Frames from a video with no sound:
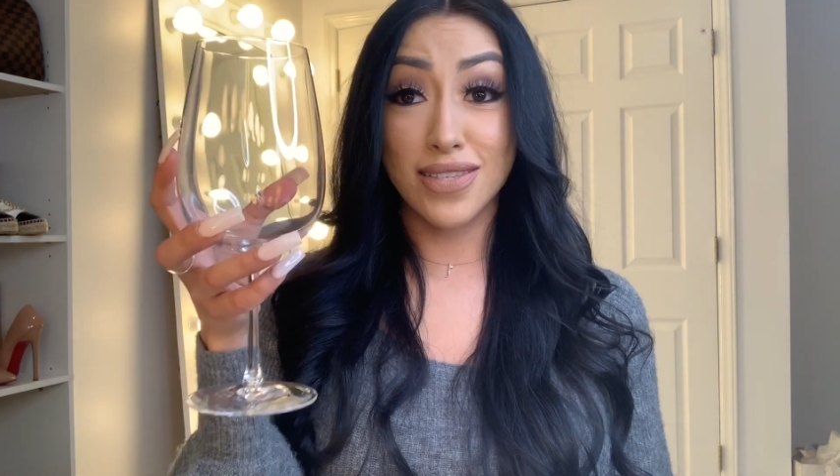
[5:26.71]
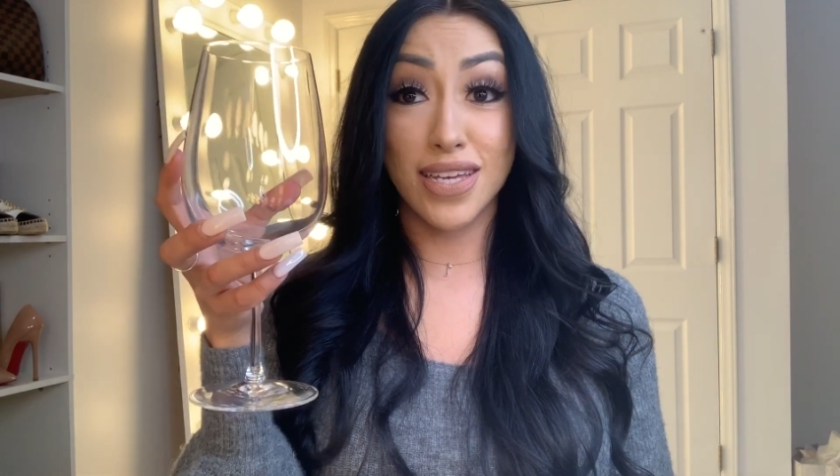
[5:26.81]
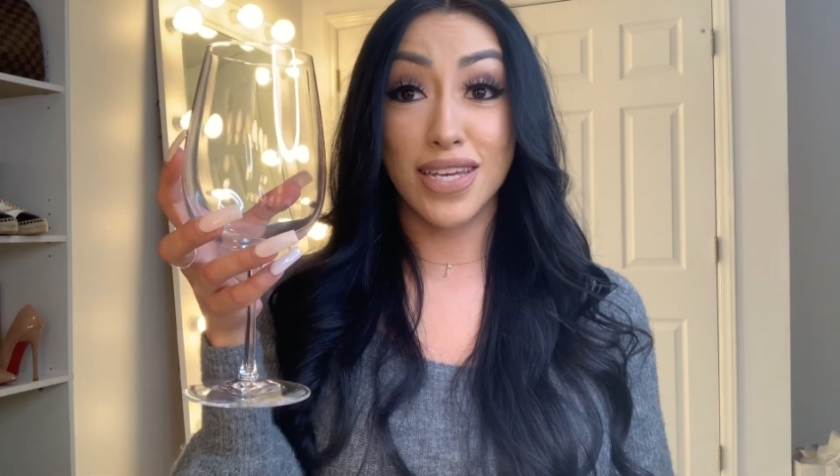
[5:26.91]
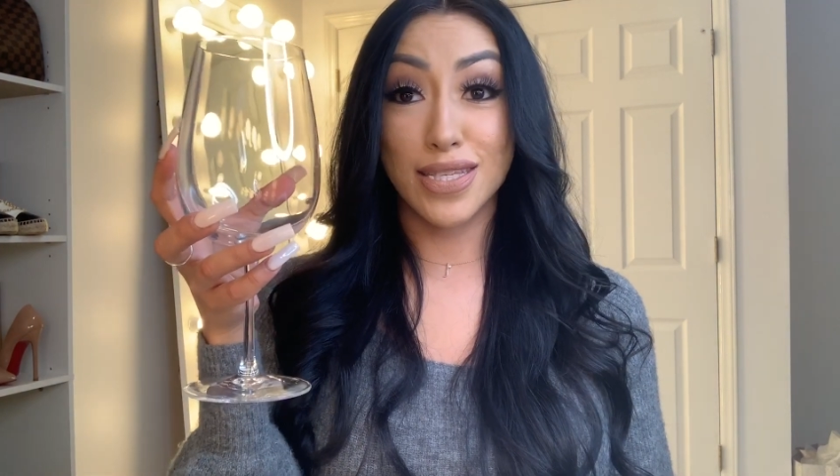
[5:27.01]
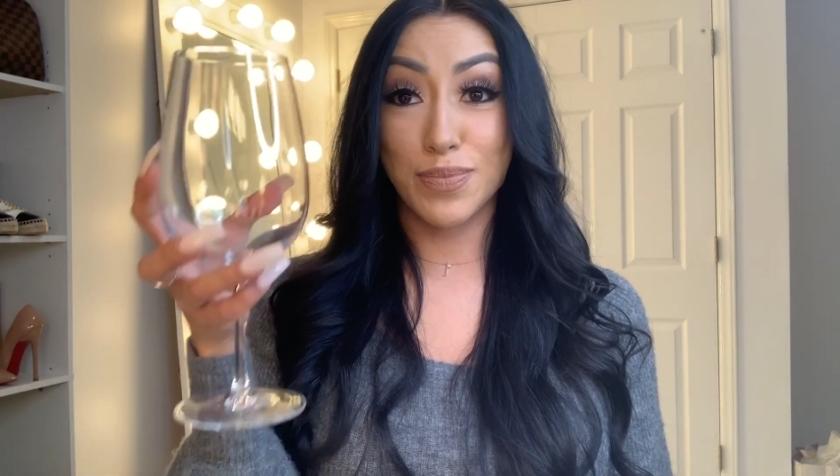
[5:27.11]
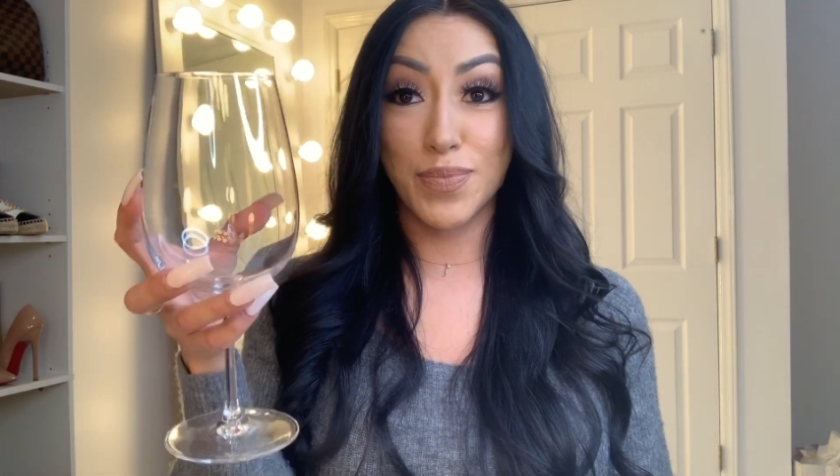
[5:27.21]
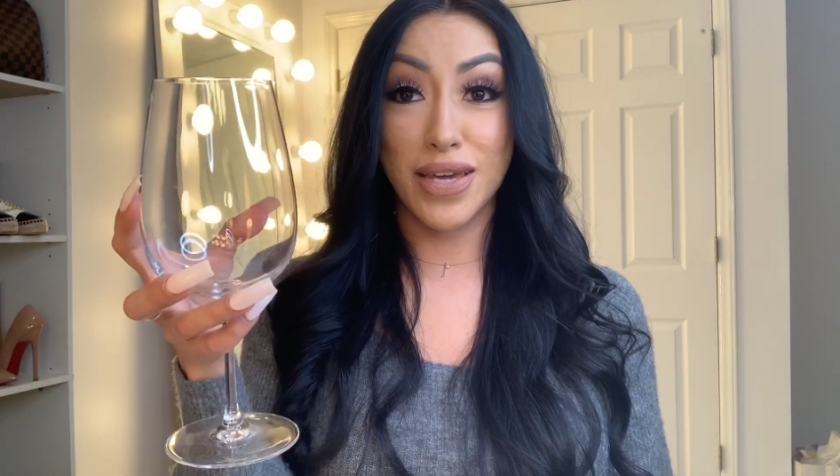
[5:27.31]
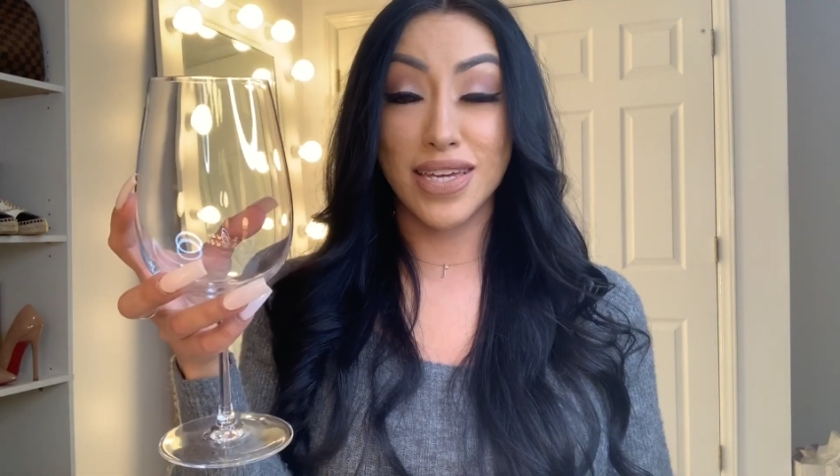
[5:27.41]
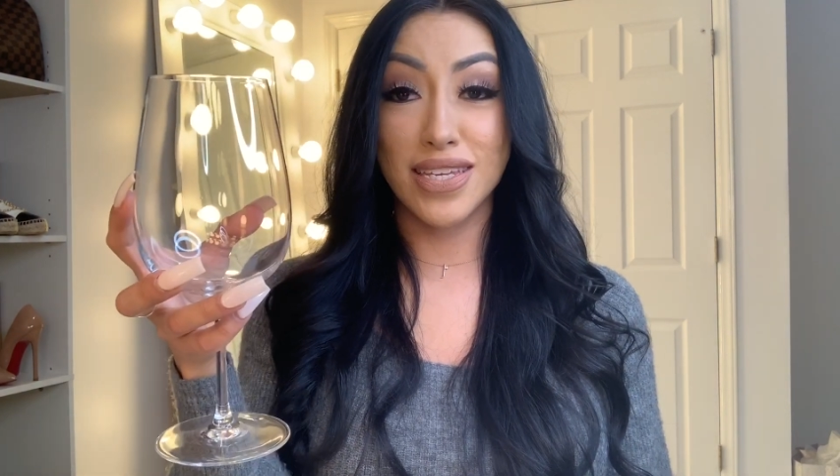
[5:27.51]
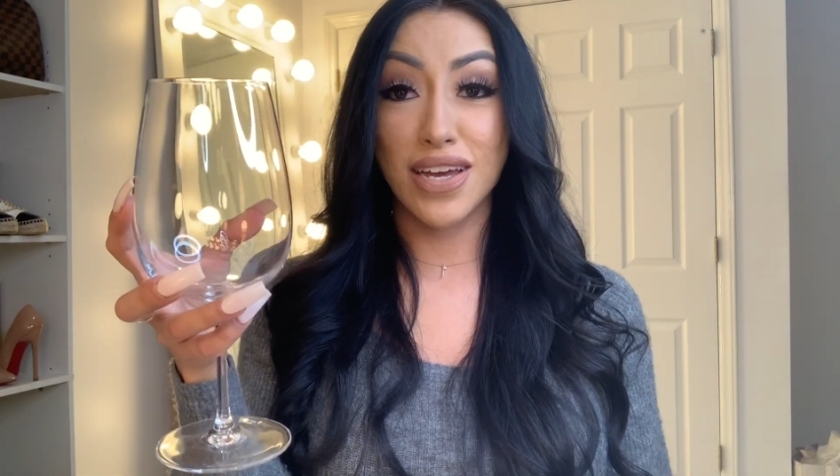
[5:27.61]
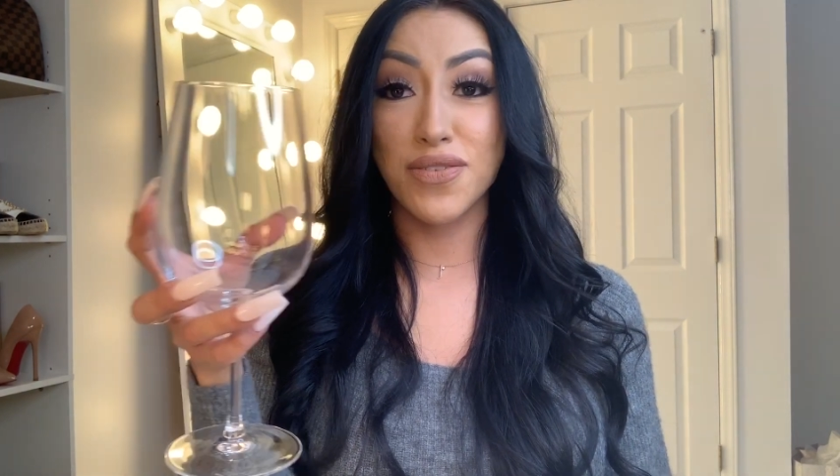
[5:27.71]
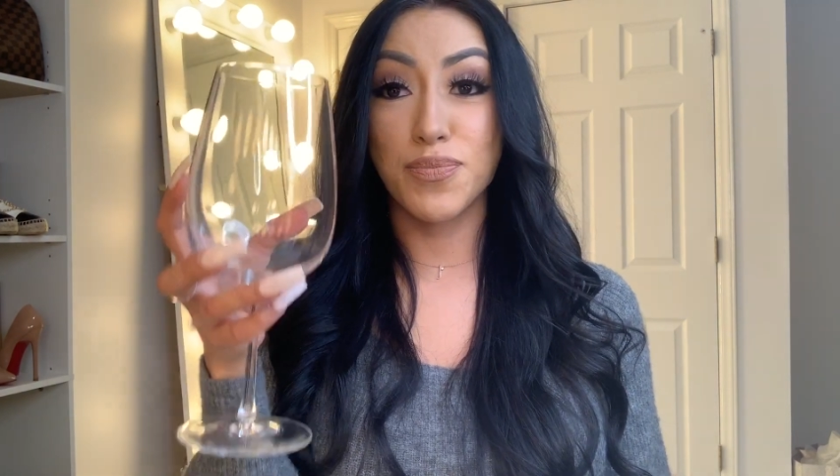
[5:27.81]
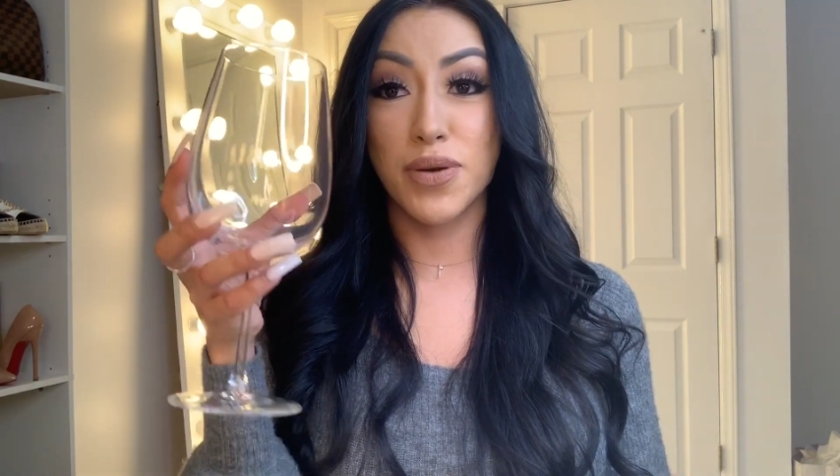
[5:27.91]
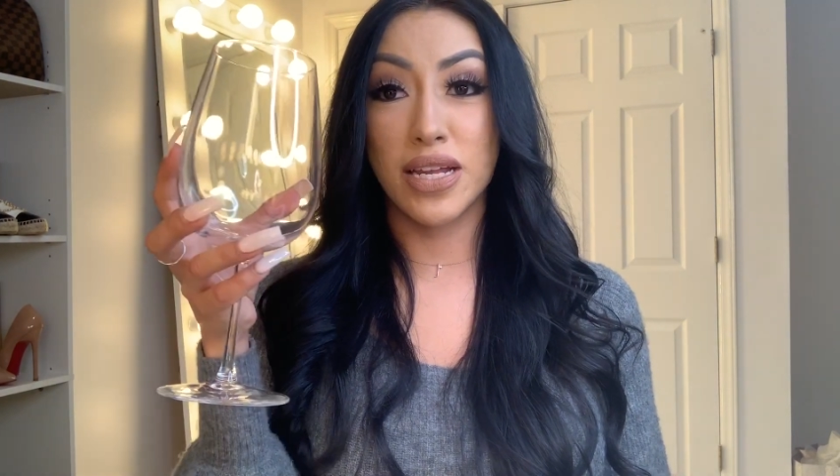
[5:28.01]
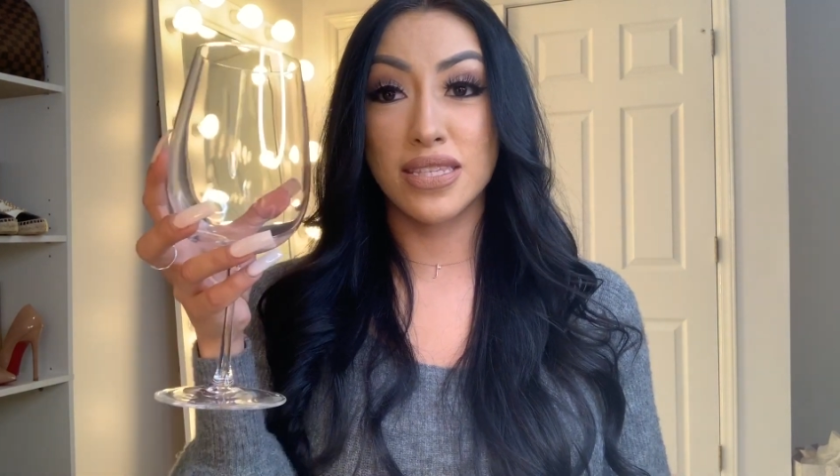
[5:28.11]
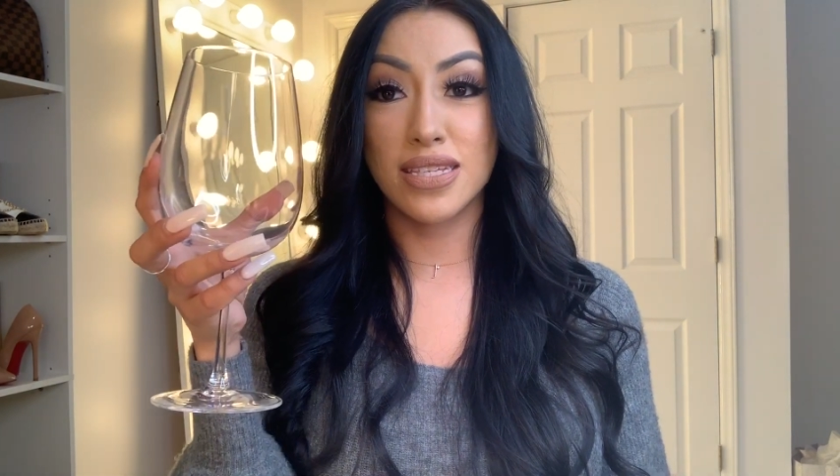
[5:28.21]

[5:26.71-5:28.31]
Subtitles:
Like, it's big enough, but it's